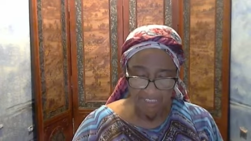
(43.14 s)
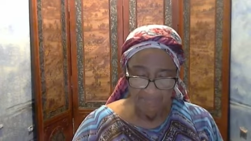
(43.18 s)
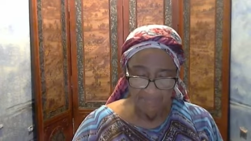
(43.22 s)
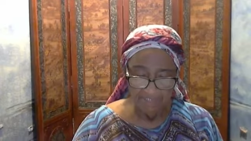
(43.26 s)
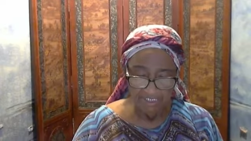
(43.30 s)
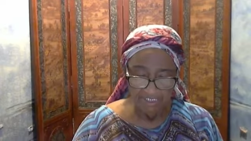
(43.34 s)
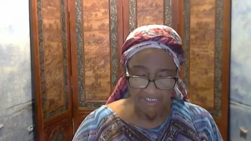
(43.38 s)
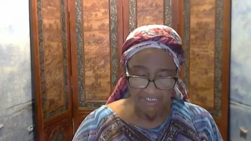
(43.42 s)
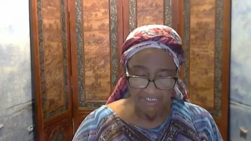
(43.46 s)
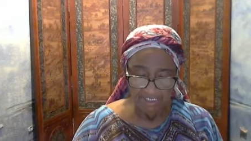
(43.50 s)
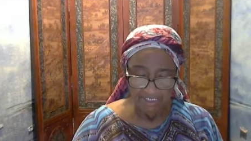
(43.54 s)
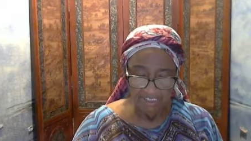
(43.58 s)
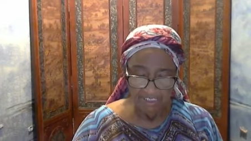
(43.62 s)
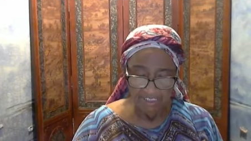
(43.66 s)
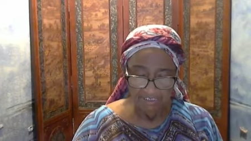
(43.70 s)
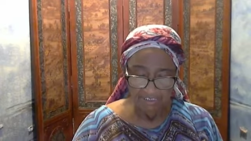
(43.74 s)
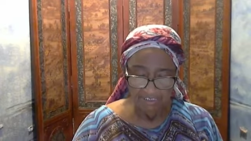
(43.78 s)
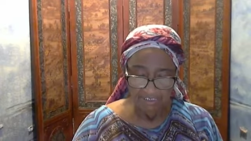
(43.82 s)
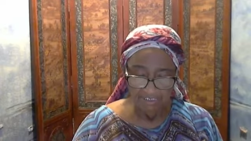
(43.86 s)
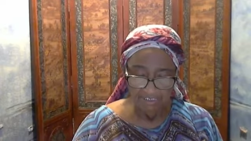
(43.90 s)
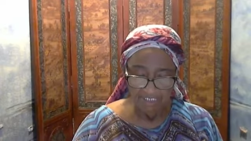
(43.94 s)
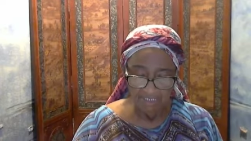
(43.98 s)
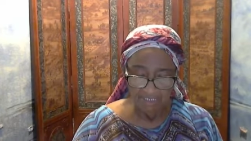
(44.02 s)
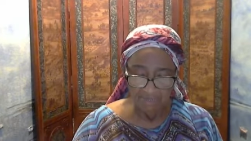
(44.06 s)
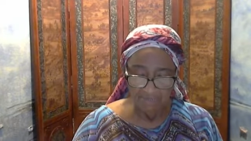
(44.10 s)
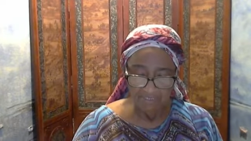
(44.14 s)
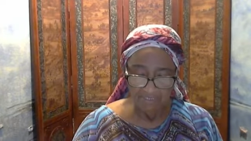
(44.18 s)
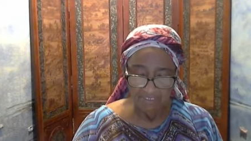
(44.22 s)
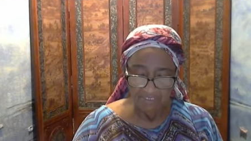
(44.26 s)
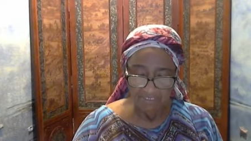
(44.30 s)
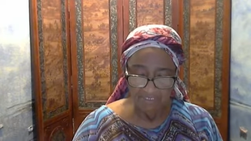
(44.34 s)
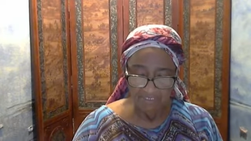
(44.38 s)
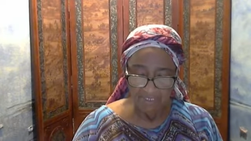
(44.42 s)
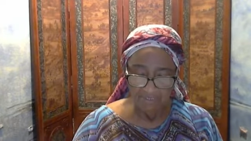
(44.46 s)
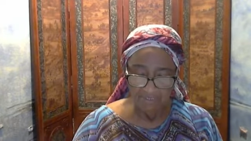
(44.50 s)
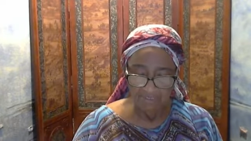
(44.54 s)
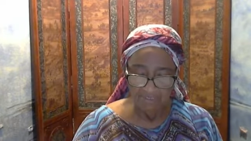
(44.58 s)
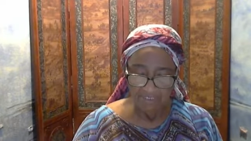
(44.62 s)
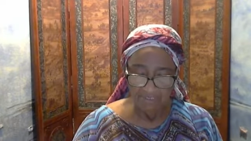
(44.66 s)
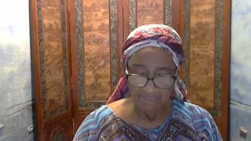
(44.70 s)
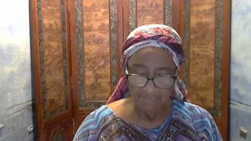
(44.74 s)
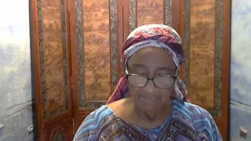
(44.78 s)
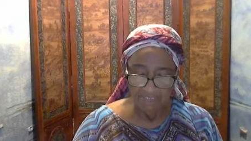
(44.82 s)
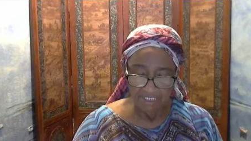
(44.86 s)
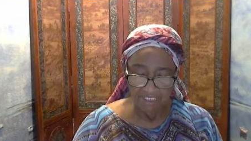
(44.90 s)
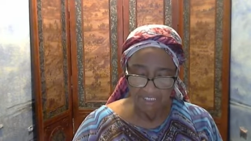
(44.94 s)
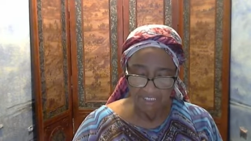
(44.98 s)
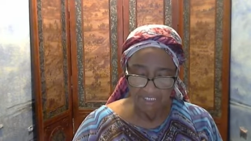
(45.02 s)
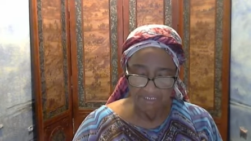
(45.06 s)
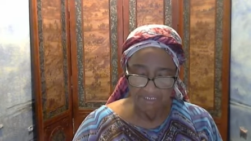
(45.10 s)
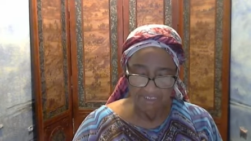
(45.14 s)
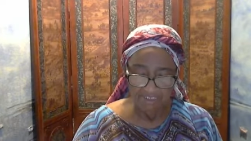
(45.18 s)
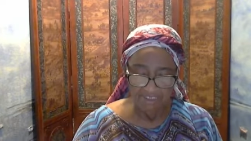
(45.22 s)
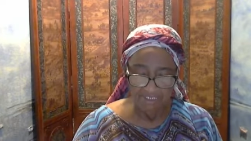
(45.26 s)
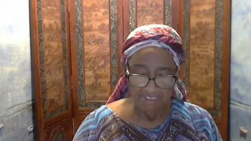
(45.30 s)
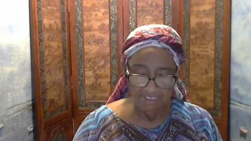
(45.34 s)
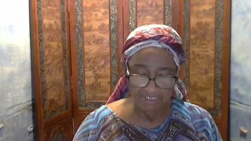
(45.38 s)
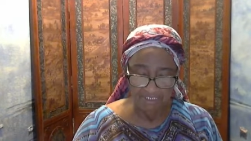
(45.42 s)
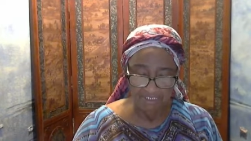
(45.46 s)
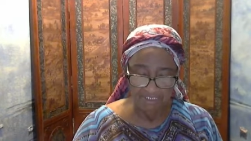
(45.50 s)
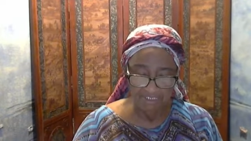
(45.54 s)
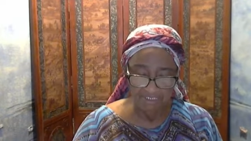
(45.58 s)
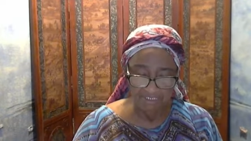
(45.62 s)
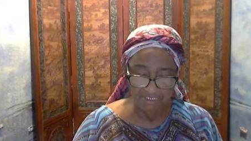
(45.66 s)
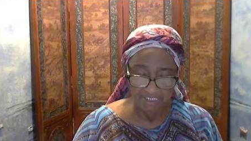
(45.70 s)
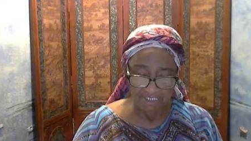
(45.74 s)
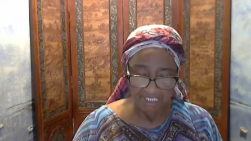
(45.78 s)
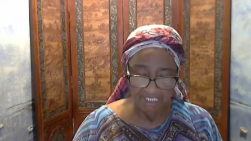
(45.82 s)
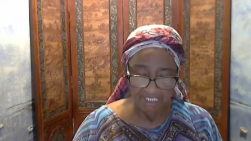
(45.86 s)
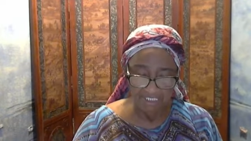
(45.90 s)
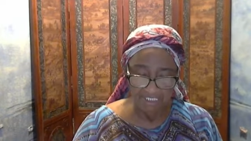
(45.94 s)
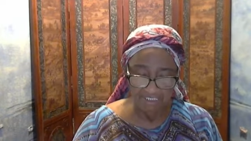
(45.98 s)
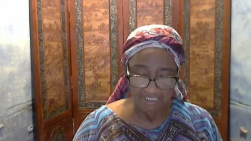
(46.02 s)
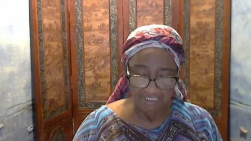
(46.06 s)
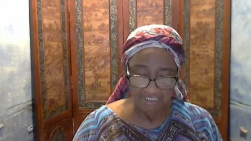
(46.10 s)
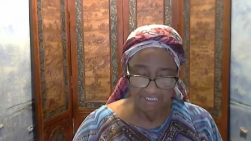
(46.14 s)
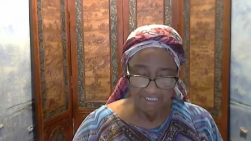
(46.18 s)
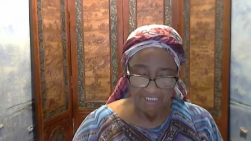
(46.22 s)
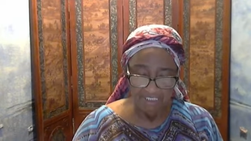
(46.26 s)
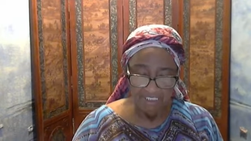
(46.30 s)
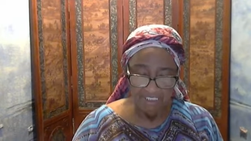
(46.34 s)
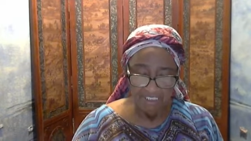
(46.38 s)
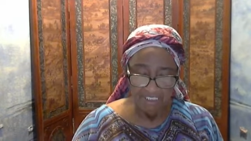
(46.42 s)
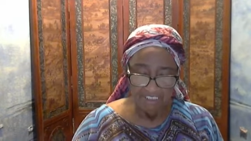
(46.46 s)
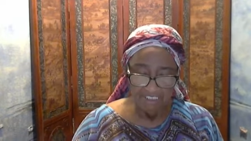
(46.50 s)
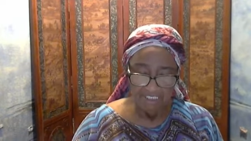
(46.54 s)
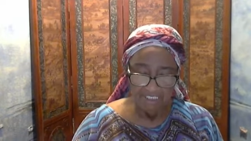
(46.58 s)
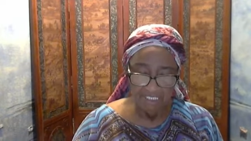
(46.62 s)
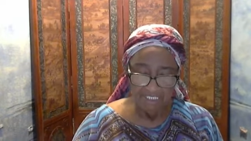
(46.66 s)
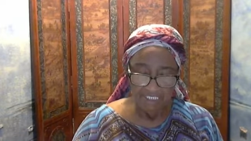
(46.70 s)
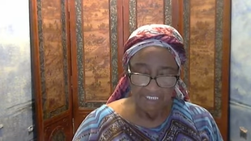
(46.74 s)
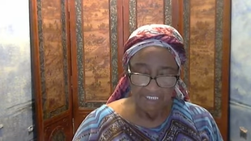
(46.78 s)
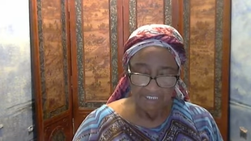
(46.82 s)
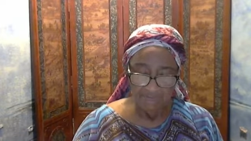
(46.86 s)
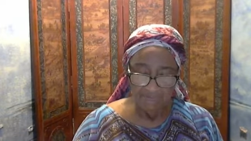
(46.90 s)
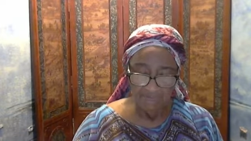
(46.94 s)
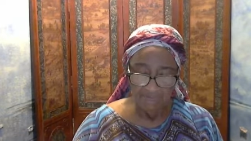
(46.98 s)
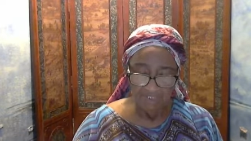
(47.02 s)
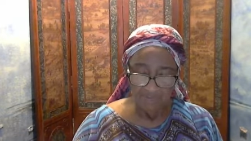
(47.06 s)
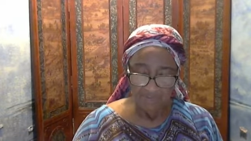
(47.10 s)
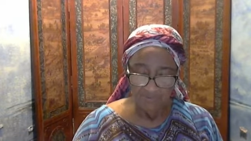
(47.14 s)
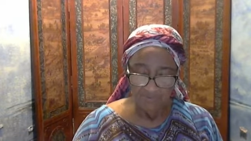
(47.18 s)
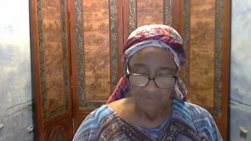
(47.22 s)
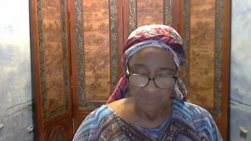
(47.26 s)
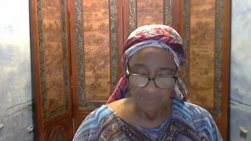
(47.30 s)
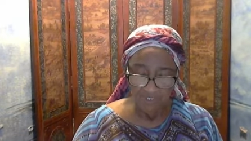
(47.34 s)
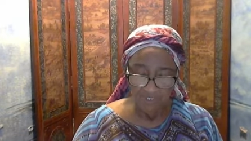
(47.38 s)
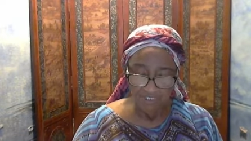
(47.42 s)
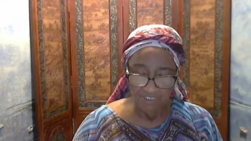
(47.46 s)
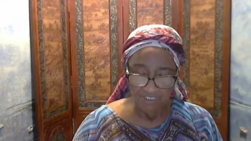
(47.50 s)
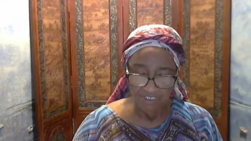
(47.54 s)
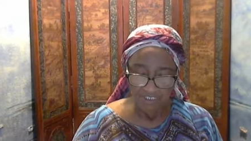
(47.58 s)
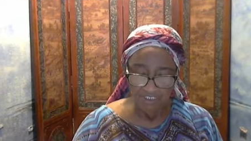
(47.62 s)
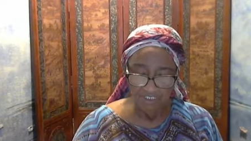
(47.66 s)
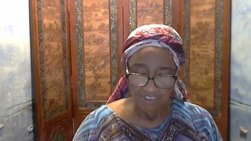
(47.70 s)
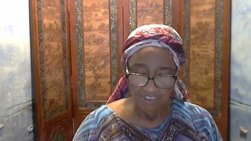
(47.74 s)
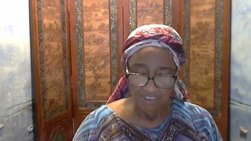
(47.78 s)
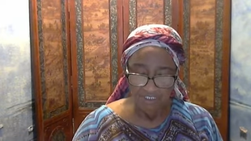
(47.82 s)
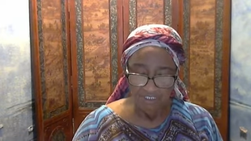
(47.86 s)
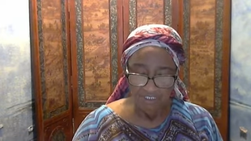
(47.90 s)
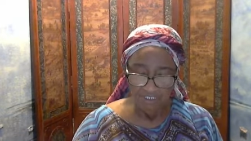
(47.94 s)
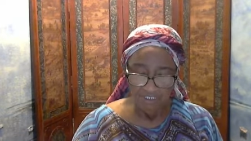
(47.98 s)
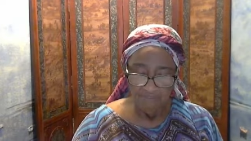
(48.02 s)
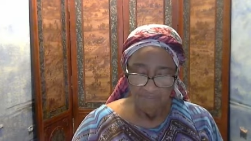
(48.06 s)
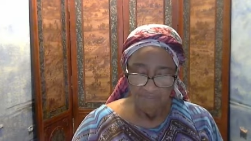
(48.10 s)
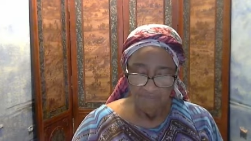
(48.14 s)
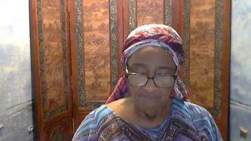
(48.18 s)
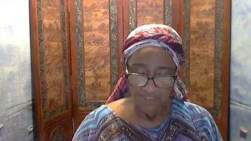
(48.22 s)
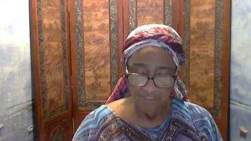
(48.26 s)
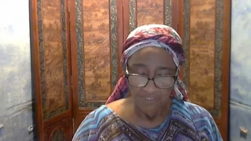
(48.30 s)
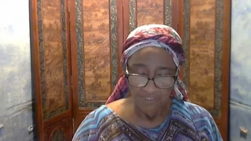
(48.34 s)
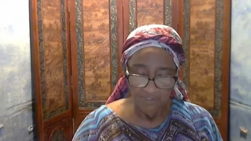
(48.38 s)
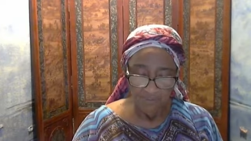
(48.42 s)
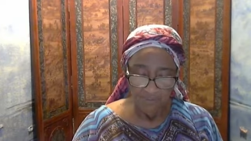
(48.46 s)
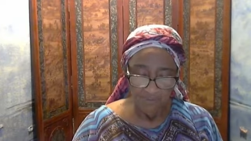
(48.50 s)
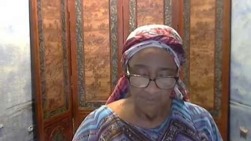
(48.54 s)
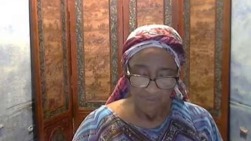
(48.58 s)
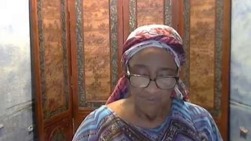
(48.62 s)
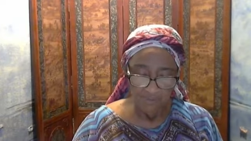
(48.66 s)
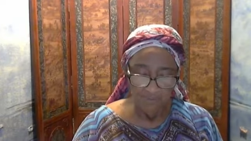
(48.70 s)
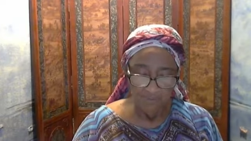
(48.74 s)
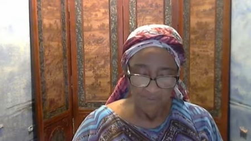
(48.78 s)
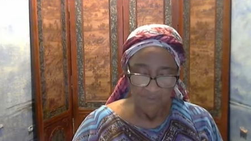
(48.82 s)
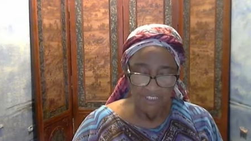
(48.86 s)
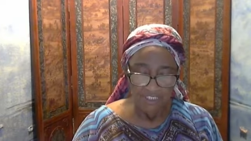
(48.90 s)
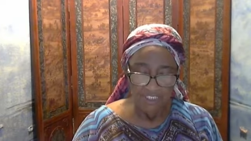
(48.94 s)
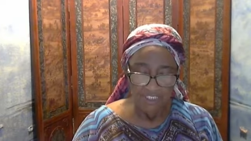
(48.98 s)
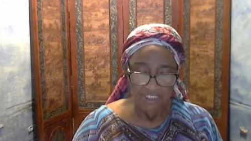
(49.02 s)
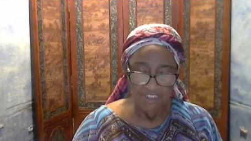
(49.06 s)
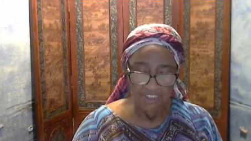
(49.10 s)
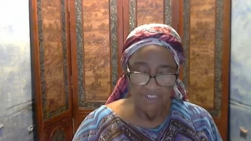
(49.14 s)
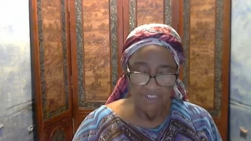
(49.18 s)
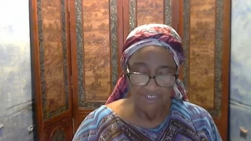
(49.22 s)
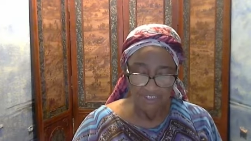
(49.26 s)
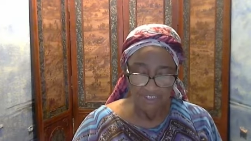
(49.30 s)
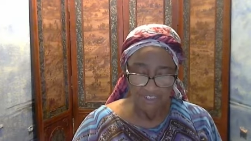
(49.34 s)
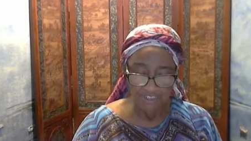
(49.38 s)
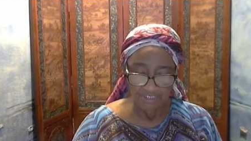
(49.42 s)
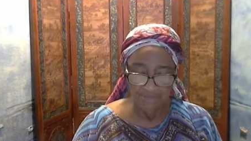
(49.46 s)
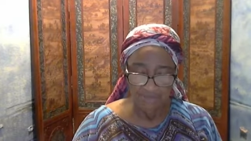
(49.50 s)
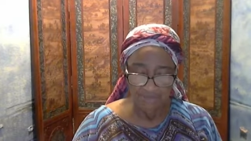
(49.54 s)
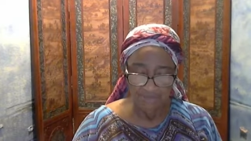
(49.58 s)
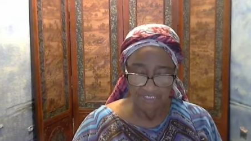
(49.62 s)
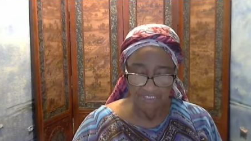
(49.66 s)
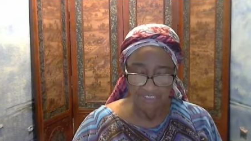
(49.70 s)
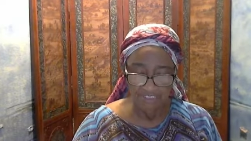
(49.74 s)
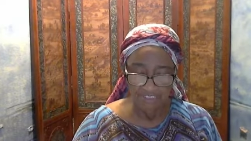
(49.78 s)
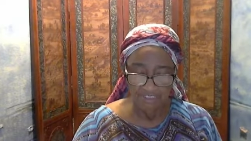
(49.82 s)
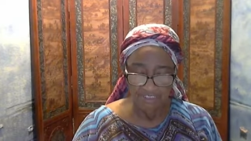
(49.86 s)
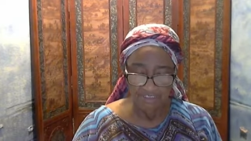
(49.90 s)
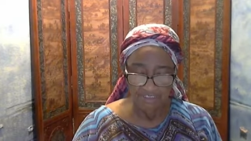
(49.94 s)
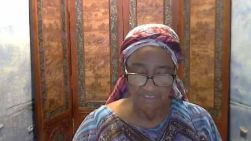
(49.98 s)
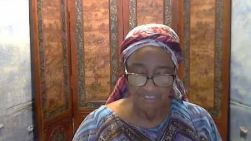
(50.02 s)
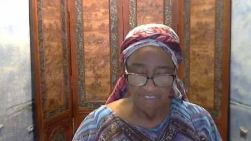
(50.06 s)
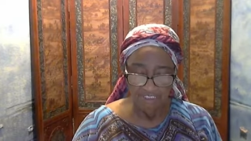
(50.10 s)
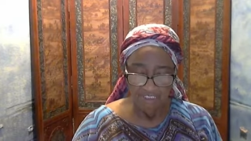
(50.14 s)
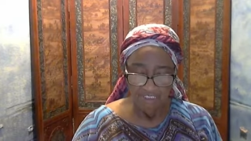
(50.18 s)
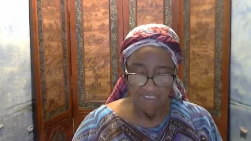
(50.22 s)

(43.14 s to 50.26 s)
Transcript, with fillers: to Jesus, they besought him instantly, saying that he was worthy for whom he should do this.